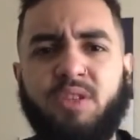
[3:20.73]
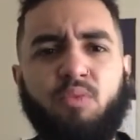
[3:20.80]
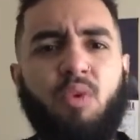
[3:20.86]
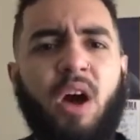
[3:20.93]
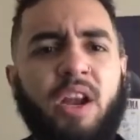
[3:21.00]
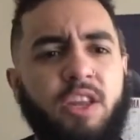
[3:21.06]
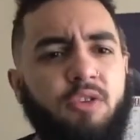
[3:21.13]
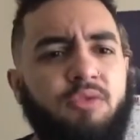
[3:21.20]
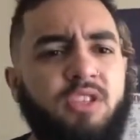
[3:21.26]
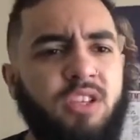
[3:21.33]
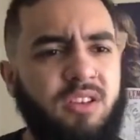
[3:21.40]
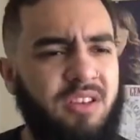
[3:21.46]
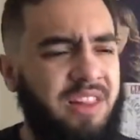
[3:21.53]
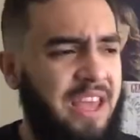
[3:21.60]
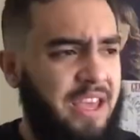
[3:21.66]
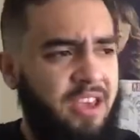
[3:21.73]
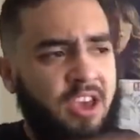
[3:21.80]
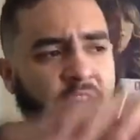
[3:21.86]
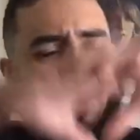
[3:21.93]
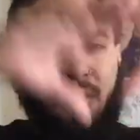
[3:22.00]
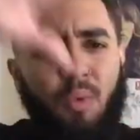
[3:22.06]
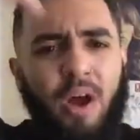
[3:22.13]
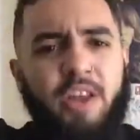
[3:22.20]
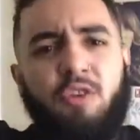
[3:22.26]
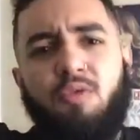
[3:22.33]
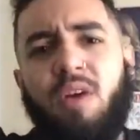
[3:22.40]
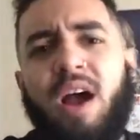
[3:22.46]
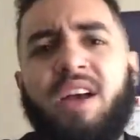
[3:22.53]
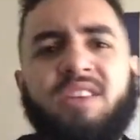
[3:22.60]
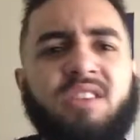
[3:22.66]
and why do you
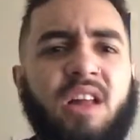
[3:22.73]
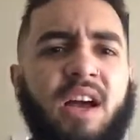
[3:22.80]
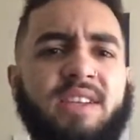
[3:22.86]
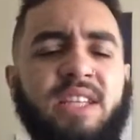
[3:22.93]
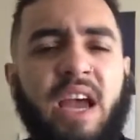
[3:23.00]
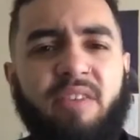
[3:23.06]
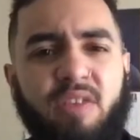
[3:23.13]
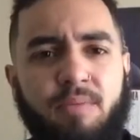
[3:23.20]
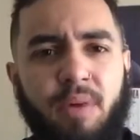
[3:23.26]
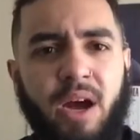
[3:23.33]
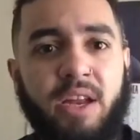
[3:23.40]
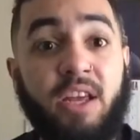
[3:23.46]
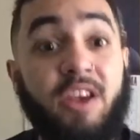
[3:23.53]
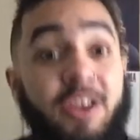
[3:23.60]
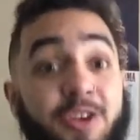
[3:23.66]
rationalize everybody?